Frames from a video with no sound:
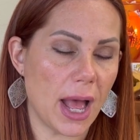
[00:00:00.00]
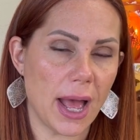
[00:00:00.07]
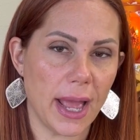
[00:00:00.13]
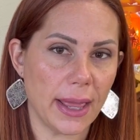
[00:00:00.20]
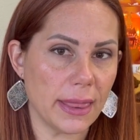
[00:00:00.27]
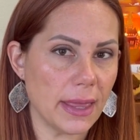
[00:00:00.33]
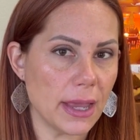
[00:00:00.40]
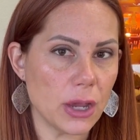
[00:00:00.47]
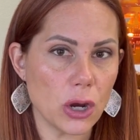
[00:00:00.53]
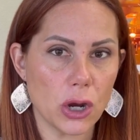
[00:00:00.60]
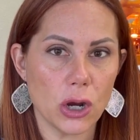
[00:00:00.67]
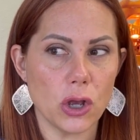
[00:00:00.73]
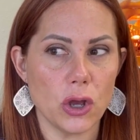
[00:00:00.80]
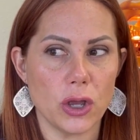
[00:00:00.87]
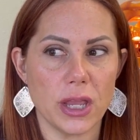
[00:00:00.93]
I think
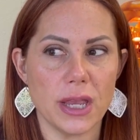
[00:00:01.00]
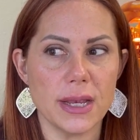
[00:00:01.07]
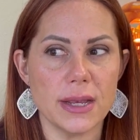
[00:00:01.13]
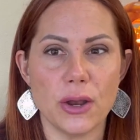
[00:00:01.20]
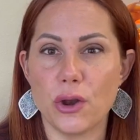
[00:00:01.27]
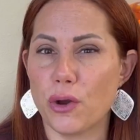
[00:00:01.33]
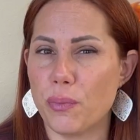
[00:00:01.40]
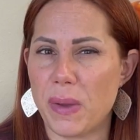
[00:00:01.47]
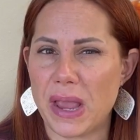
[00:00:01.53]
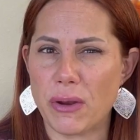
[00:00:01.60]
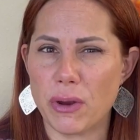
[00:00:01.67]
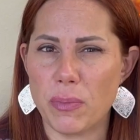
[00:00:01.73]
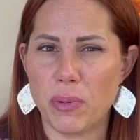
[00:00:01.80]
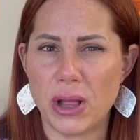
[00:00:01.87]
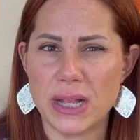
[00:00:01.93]
her cookie and her
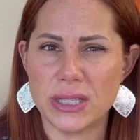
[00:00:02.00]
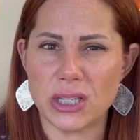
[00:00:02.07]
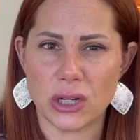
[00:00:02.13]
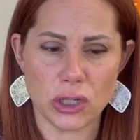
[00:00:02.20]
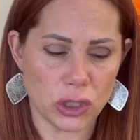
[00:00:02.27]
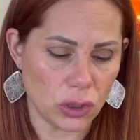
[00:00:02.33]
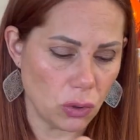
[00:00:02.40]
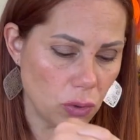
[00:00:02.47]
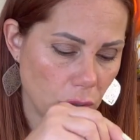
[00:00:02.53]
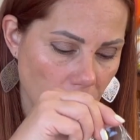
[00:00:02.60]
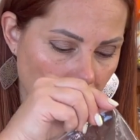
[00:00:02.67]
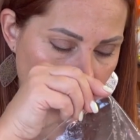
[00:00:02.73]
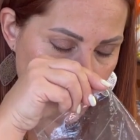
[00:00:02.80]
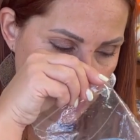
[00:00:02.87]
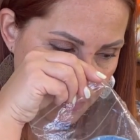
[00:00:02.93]
bakery blends are so
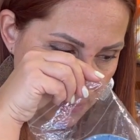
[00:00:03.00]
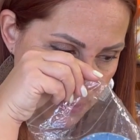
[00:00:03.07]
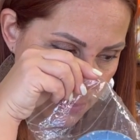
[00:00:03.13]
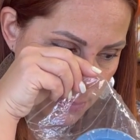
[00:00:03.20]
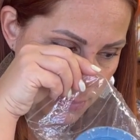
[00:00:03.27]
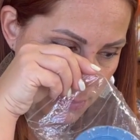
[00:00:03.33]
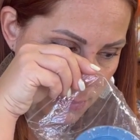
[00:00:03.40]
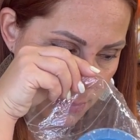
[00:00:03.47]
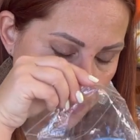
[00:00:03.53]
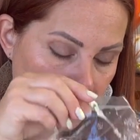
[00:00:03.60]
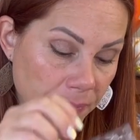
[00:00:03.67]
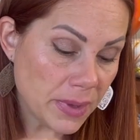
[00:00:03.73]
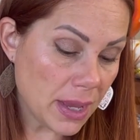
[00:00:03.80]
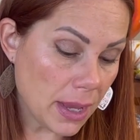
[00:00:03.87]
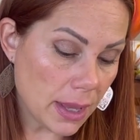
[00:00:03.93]
good.
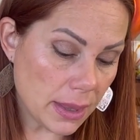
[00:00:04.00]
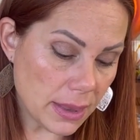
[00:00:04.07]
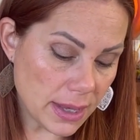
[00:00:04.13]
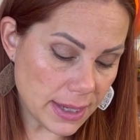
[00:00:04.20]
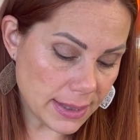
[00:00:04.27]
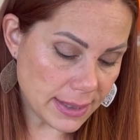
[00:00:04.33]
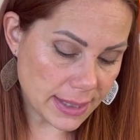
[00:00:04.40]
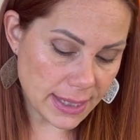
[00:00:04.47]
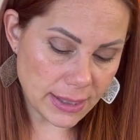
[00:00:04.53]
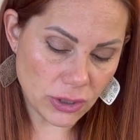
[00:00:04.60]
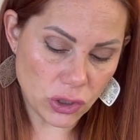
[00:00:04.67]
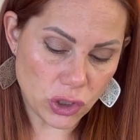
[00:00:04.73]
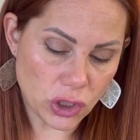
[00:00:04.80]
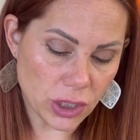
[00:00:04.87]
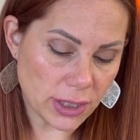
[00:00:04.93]
This
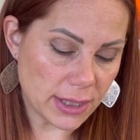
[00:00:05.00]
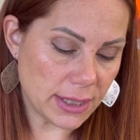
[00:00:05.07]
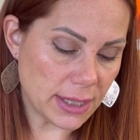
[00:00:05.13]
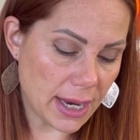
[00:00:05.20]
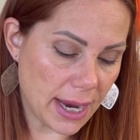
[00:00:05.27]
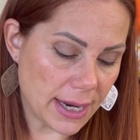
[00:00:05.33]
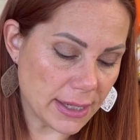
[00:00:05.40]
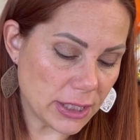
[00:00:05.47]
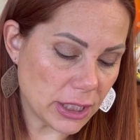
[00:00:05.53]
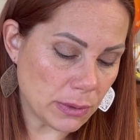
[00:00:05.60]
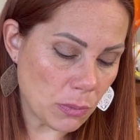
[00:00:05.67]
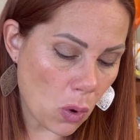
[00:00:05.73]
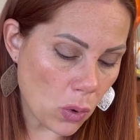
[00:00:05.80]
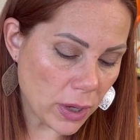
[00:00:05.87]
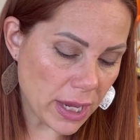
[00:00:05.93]
is just a
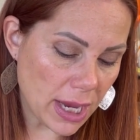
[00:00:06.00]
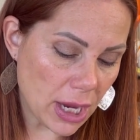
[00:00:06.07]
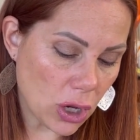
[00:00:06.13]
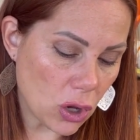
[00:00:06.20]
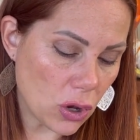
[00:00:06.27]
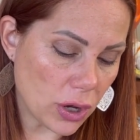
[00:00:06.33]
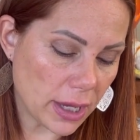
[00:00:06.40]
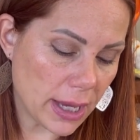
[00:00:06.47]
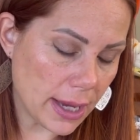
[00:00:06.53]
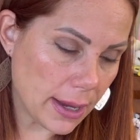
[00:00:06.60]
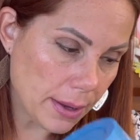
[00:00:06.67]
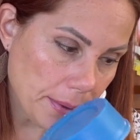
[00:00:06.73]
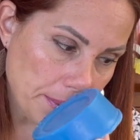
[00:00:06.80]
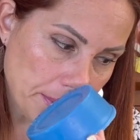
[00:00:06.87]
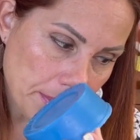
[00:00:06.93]
smoky
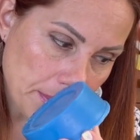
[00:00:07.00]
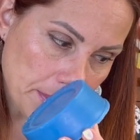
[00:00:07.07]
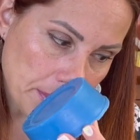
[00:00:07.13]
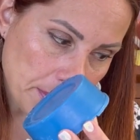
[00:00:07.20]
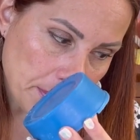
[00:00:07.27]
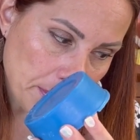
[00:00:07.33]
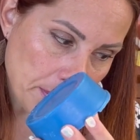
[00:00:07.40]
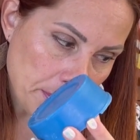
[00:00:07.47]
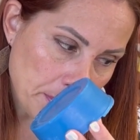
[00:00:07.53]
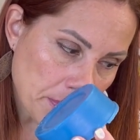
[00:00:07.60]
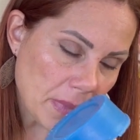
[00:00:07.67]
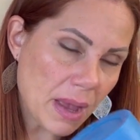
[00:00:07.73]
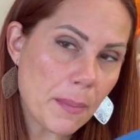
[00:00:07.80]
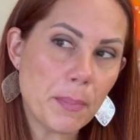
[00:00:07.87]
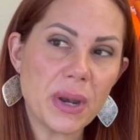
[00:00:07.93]
cookie,
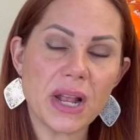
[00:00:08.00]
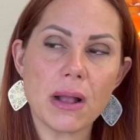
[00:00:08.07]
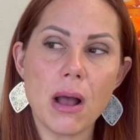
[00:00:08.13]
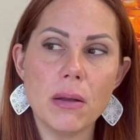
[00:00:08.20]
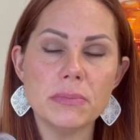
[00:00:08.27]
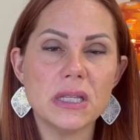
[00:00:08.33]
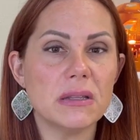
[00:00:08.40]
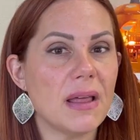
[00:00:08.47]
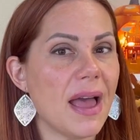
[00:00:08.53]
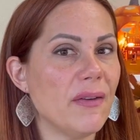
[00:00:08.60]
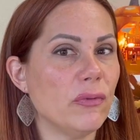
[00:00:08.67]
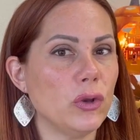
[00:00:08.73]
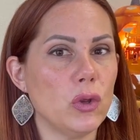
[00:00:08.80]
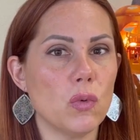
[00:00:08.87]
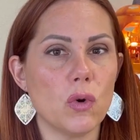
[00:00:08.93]
but it comes
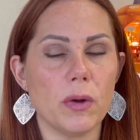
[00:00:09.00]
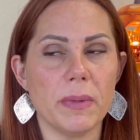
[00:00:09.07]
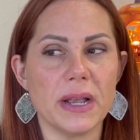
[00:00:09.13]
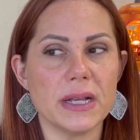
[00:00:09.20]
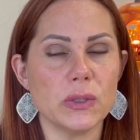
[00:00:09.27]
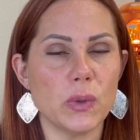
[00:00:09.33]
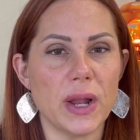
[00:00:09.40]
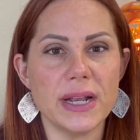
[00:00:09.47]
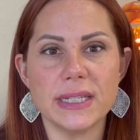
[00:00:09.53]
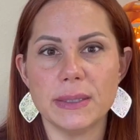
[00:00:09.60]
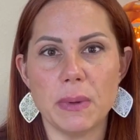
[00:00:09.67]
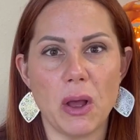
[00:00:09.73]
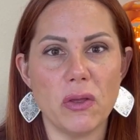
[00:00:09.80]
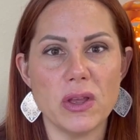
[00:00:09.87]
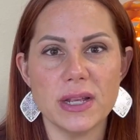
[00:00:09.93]
alive when you warm it. Because when I
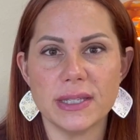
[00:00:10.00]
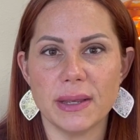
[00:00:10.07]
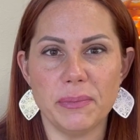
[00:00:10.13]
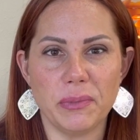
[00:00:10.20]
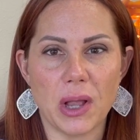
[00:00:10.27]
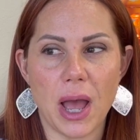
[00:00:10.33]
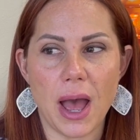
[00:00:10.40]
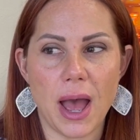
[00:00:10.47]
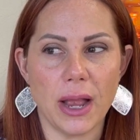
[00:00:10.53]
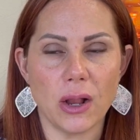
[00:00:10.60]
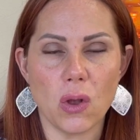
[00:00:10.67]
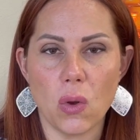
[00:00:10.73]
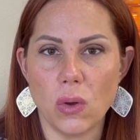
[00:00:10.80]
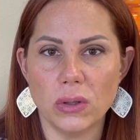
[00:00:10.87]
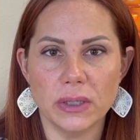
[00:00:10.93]
smell this, I'm on
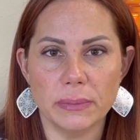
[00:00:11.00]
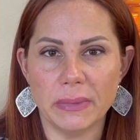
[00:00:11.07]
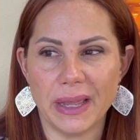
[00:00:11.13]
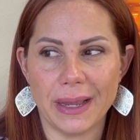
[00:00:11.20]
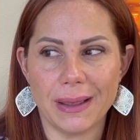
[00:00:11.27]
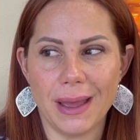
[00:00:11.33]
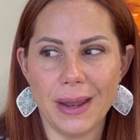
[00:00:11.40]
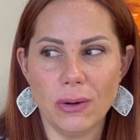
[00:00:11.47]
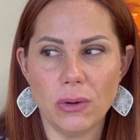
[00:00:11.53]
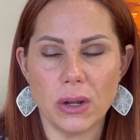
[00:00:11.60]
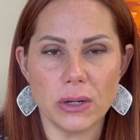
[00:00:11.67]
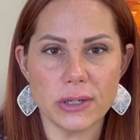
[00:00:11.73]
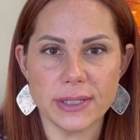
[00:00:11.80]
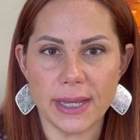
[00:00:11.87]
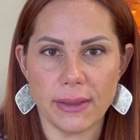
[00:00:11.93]
cold. I'm like, I don't
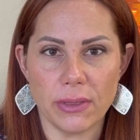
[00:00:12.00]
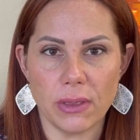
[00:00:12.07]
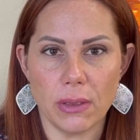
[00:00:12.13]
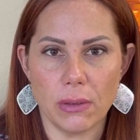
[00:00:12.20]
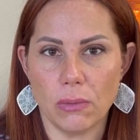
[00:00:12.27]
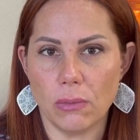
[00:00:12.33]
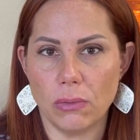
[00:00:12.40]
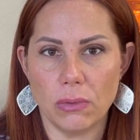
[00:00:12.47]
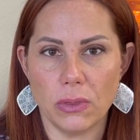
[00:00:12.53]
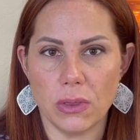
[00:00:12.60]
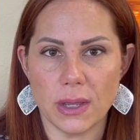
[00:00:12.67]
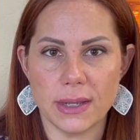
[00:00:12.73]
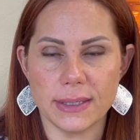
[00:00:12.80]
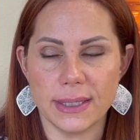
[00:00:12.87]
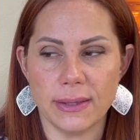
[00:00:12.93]
understand
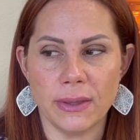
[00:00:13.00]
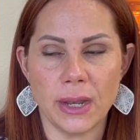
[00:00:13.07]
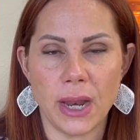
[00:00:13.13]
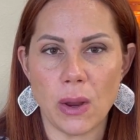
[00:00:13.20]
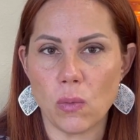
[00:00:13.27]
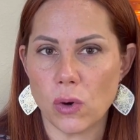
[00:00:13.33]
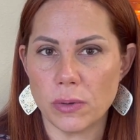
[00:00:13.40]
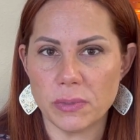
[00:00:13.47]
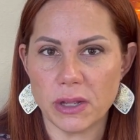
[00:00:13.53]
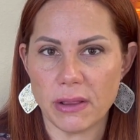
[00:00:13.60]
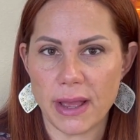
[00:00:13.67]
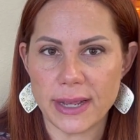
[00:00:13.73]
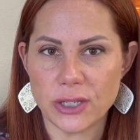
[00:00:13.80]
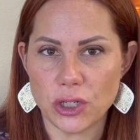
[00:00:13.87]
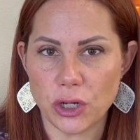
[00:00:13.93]
this. And then I warmed it
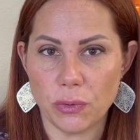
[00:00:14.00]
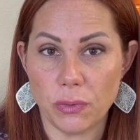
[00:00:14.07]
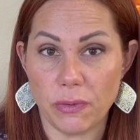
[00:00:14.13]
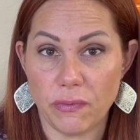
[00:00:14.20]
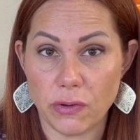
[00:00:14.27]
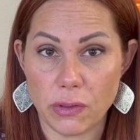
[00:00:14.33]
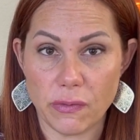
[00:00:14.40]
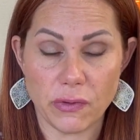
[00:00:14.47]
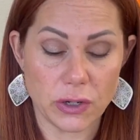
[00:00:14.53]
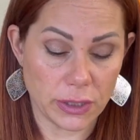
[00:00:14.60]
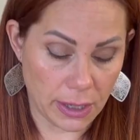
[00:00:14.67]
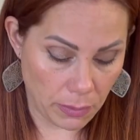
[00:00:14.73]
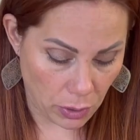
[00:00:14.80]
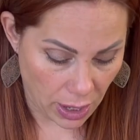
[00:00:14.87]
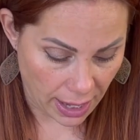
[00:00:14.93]
last year for the first
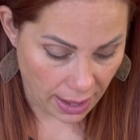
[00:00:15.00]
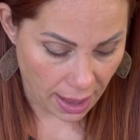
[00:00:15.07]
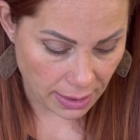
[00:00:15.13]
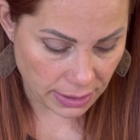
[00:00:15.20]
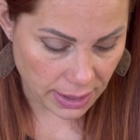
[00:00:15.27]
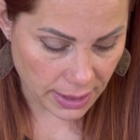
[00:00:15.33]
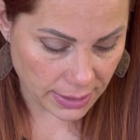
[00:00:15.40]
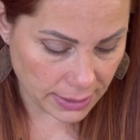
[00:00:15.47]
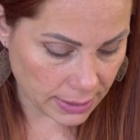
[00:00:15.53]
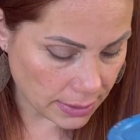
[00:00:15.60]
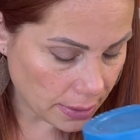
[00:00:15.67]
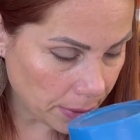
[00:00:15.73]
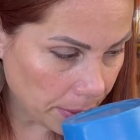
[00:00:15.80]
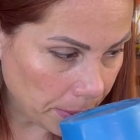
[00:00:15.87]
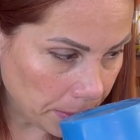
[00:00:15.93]
time when I got this.
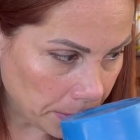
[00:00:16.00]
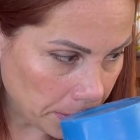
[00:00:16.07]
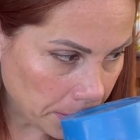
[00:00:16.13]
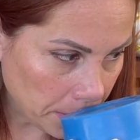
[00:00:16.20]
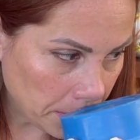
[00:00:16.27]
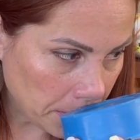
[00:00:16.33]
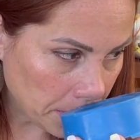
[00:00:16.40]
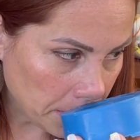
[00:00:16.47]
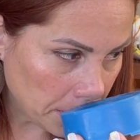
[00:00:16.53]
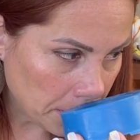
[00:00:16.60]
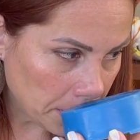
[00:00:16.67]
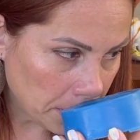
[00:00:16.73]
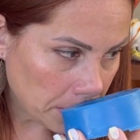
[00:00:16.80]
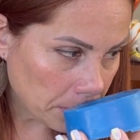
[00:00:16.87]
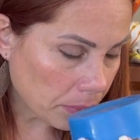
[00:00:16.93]

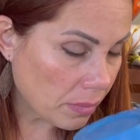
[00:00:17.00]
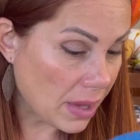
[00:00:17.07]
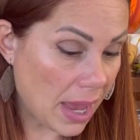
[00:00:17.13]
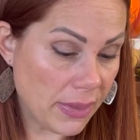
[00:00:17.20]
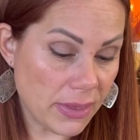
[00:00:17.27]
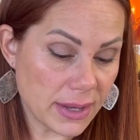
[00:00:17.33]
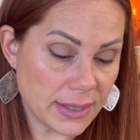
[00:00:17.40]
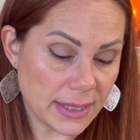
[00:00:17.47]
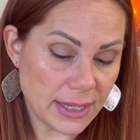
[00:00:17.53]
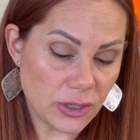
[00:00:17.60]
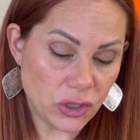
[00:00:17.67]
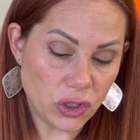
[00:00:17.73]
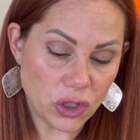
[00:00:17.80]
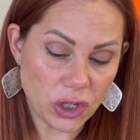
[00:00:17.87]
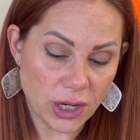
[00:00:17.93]
And this
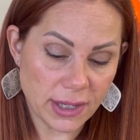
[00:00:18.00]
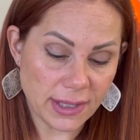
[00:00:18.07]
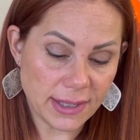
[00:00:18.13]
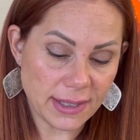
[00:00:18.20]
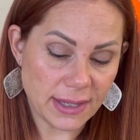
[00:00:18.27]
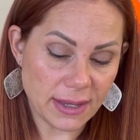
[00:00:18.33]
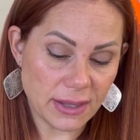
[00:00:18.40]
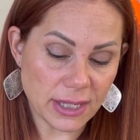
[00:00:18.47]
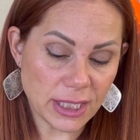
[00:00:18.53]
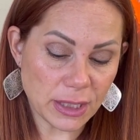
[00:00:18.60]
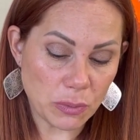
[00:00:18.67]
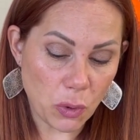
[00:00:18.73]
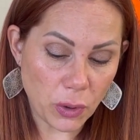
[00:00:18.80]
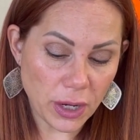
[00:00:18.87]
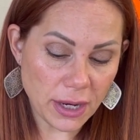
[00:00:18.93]
is just the
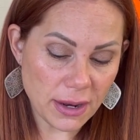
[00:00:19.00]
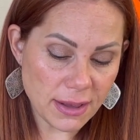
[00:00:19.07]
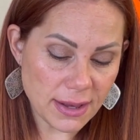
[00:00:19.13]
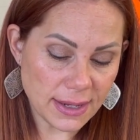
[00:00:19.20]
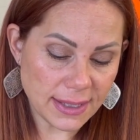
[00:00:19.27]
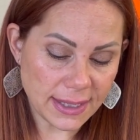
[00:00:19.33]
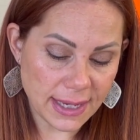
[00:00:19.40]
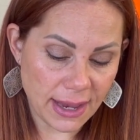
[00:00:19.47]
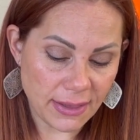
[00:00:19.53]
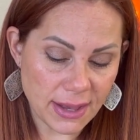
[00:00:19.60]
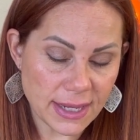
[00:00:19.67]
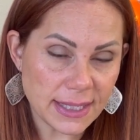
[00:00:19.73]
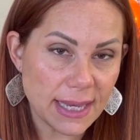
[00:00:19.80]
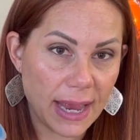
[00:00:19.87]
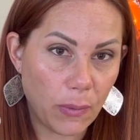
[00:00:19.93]
smokiness in
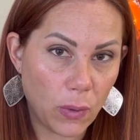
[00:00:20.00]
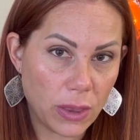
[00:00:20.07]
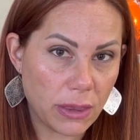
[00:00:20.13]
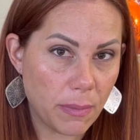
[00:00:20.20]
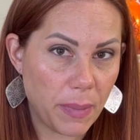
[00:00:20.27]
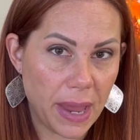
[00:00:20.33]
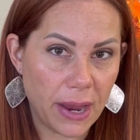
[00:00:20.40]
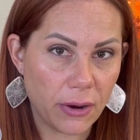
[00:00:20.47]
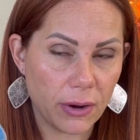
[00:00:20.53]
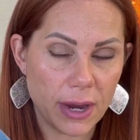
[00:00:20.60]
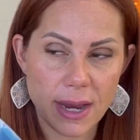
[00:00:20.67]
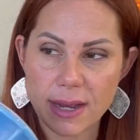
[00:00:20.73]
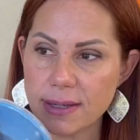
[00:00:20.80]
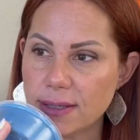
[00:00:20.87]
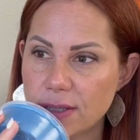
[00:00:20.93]
this with the
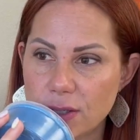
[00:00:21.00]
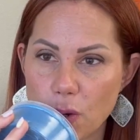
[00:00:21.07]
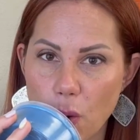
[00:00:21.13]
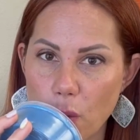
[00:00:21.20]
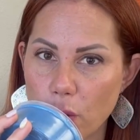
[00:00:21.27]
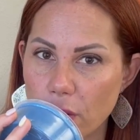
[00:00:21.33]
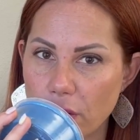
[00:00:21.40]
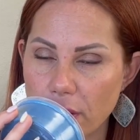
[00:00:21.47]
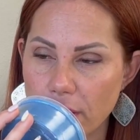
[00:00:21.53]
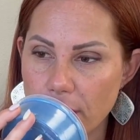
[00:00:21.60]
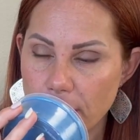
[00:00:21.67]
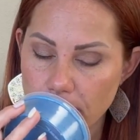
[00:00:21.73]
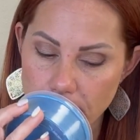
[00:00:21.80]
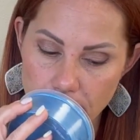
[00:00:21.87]
bakery is so good.